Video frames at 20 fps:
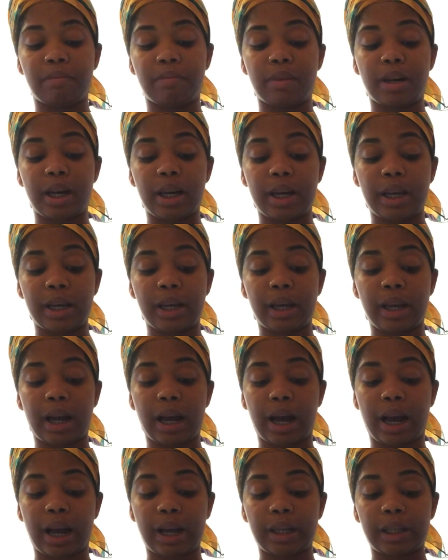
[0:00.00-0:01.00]
But
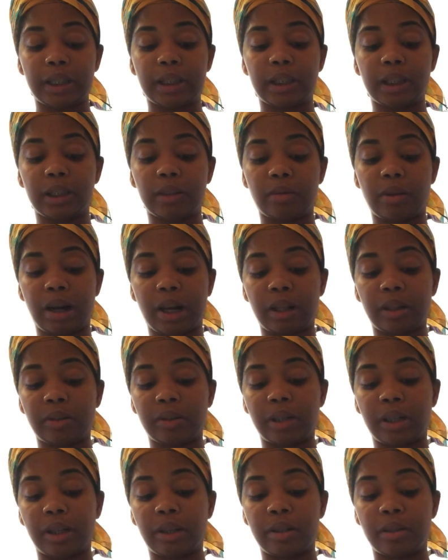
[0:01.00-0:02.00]
I can swallow
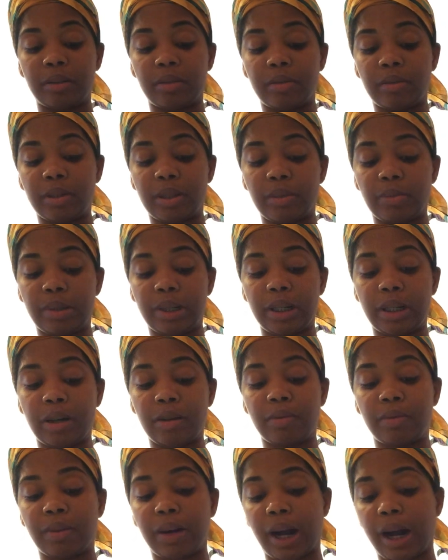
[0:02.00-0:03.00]
those with no
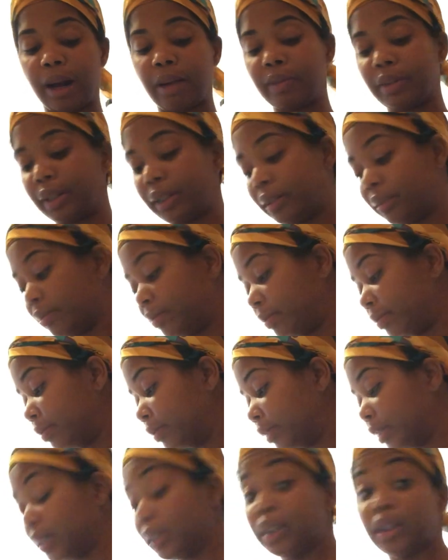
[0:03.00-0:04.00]
problem.
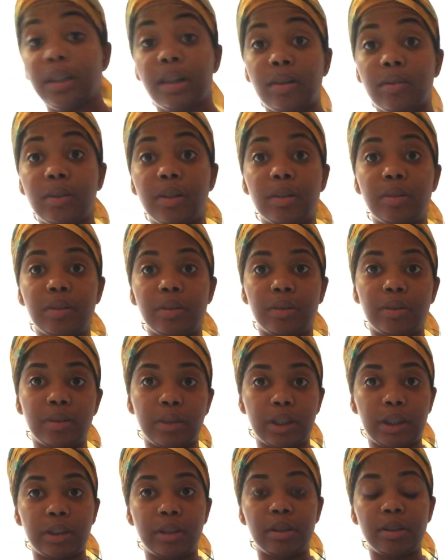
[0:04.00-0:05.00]
No
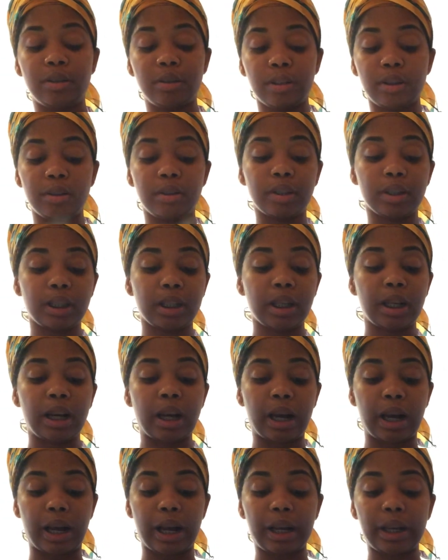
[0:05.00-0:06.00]
noodles. Noodles,
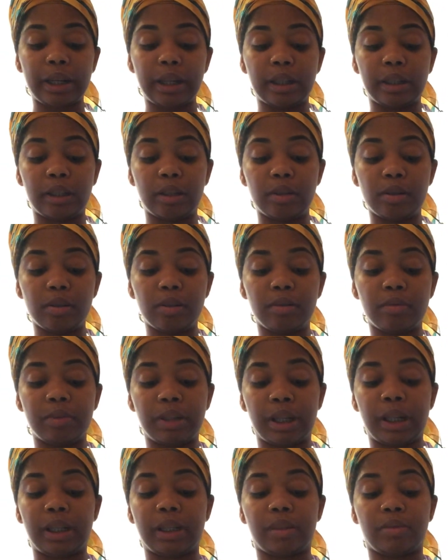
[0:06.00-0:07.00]
I can do,
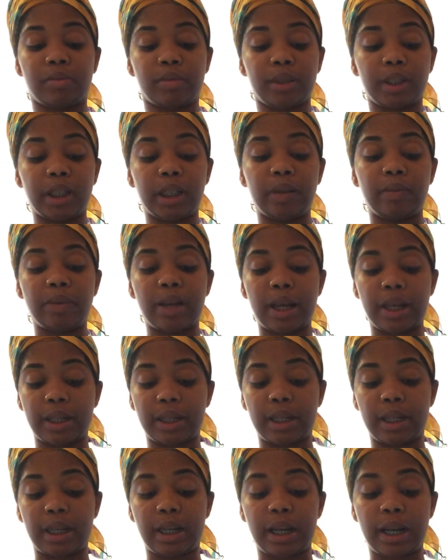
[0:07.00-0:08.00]
but it's really
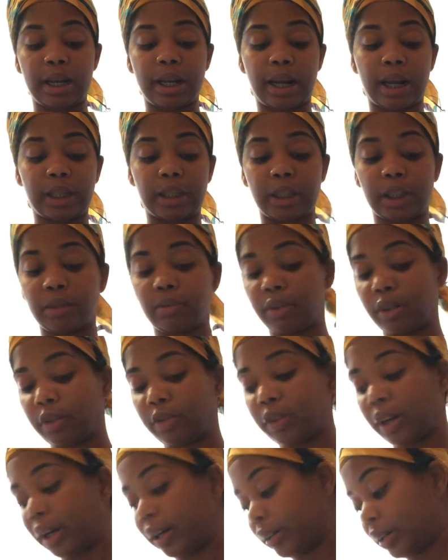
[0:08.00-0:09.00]
messy and I just
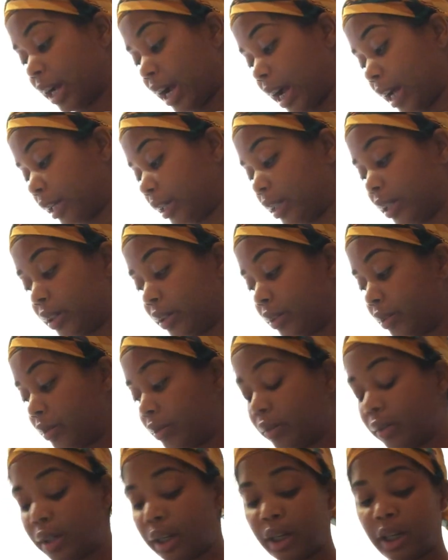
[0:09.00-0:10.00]
prefer not to
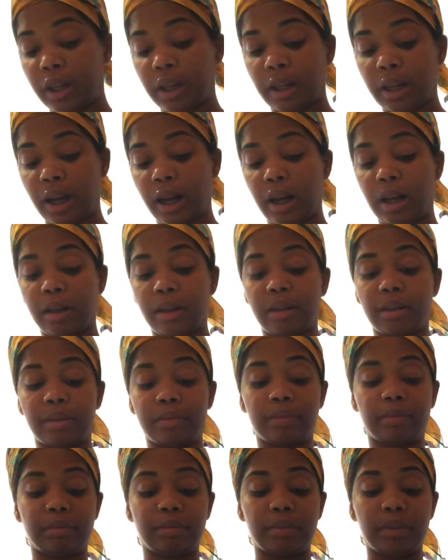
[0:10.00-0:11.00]

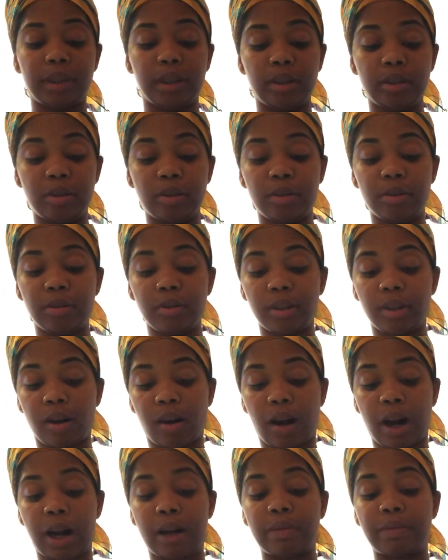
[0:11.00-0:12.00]
noodles
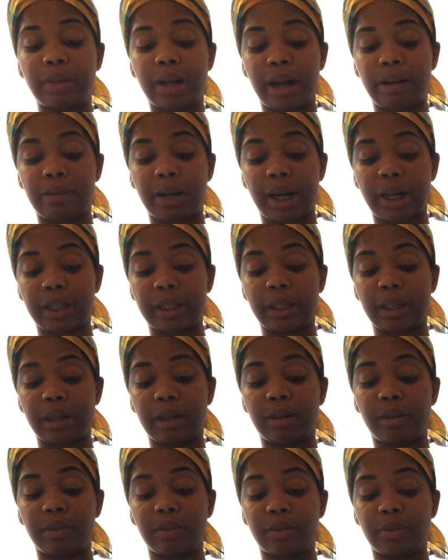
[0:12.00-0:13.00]
or by
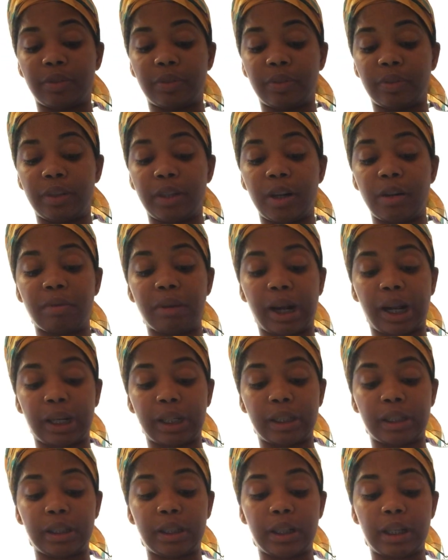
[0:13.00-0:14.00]
myself,
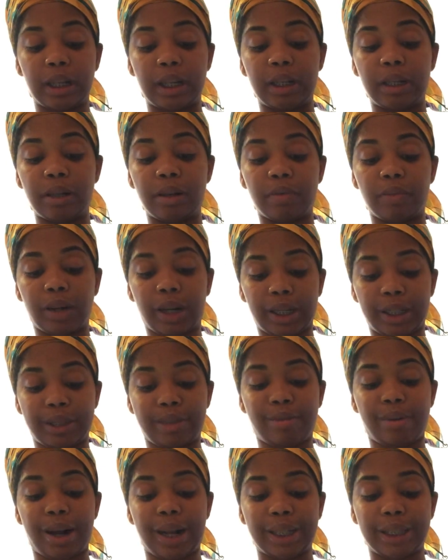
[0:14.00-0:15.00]
nobody's looking, nobody's
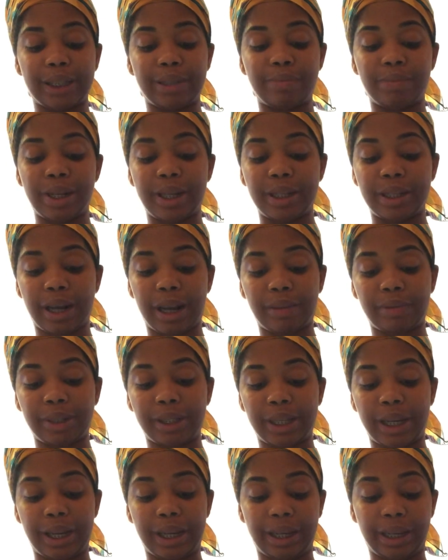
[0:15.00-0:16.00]
watching me type of
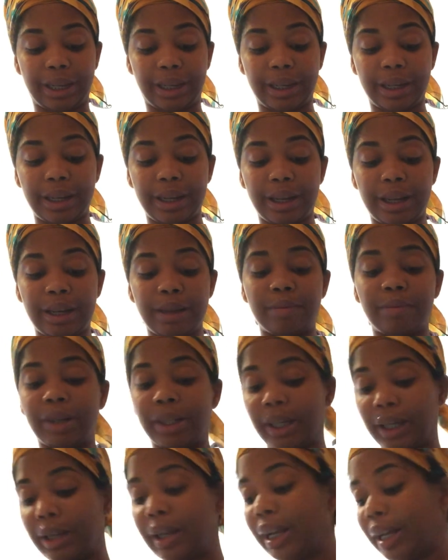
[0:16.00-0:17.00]
thing.
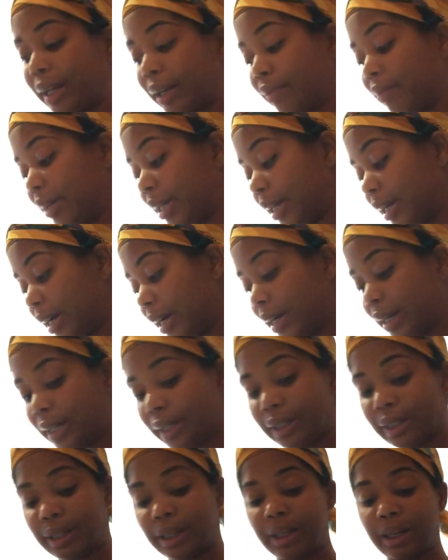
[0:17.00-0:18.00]
But it, it can be done.
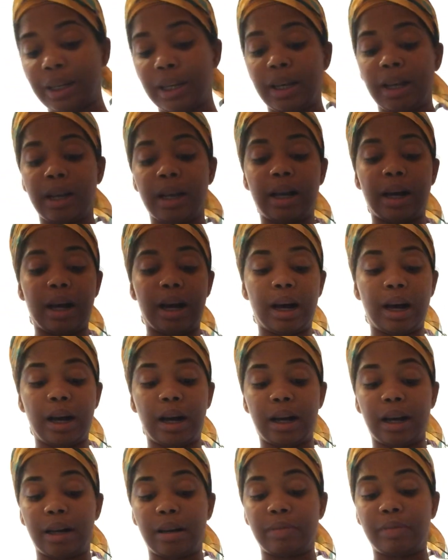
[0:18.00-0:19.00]

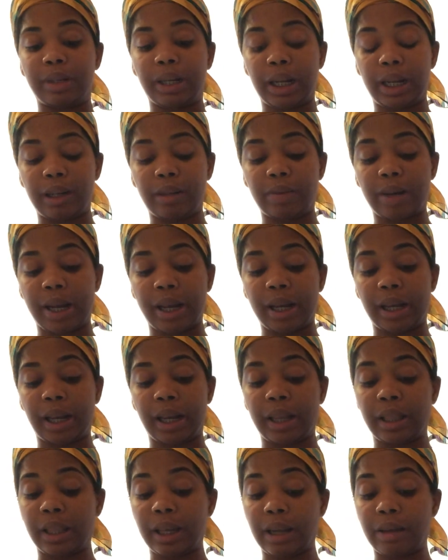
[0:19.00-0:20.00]
Uh, but anyway,
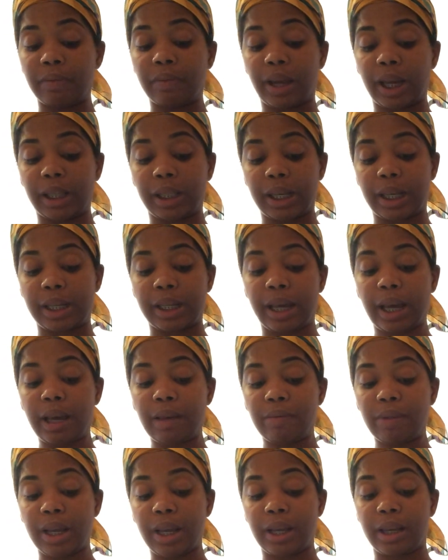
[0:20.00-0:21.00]
and then make the
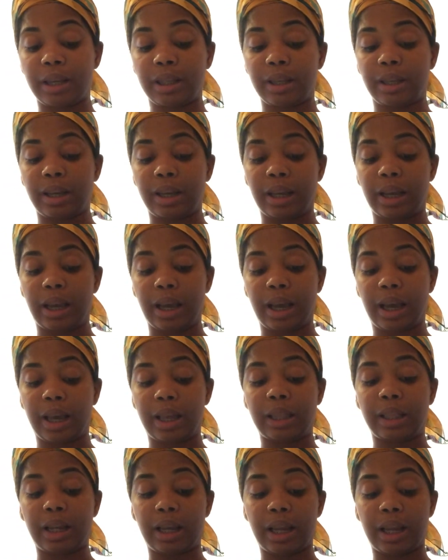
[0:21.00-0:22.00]
salmon
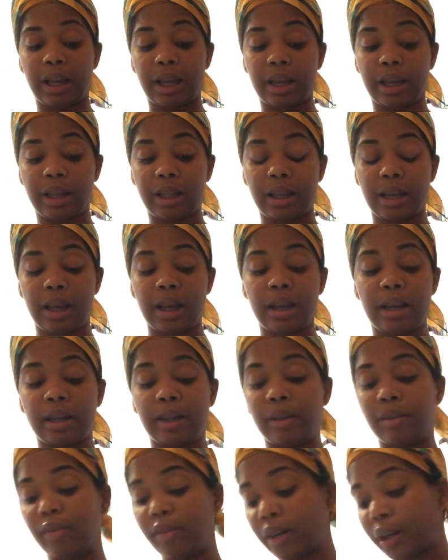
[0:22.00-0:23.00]
and then
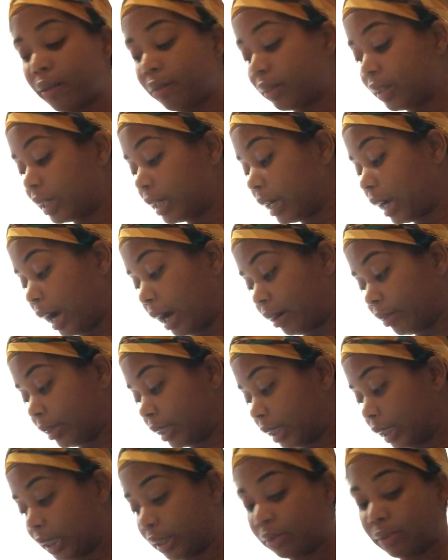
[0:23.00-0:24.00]
normally I
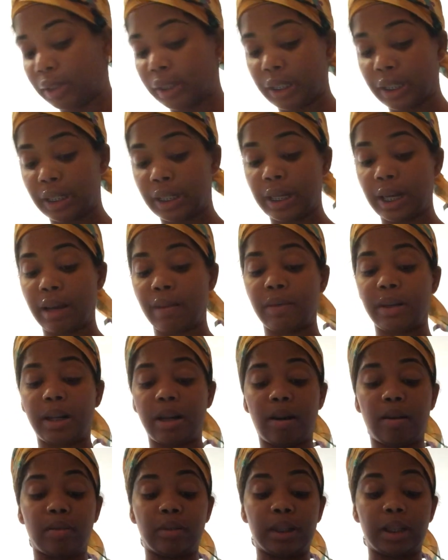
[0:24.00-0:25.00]
would just put the salmon
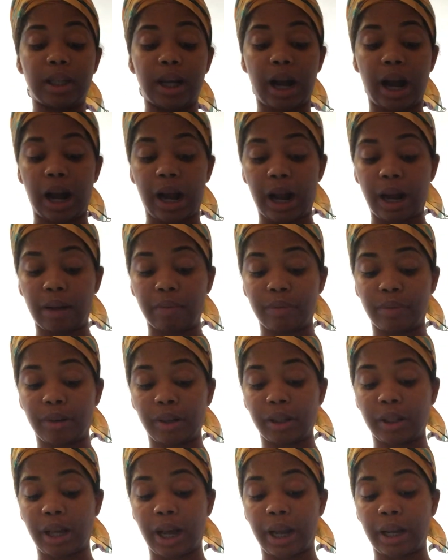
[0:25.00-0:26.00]
on top
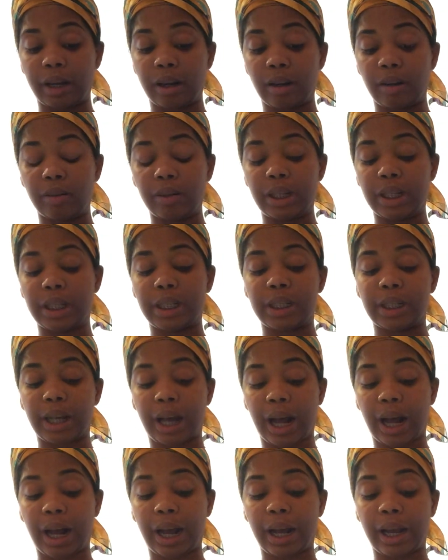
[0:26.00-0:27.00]
or like on the
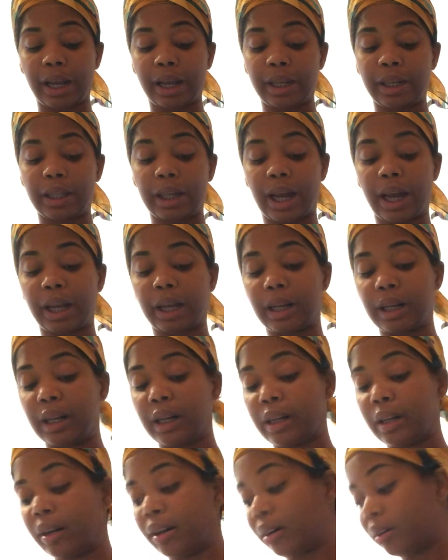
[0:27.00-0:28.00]
side, like
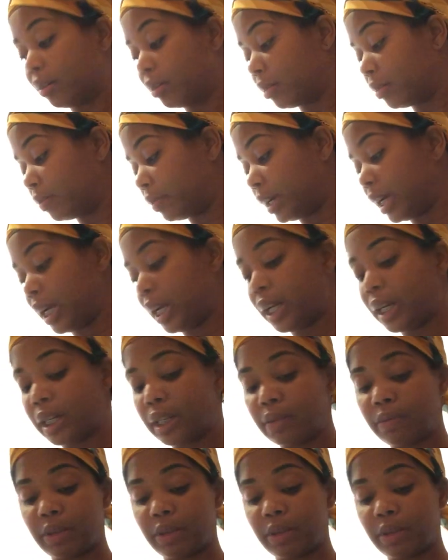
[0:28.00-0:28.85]
a whole piece.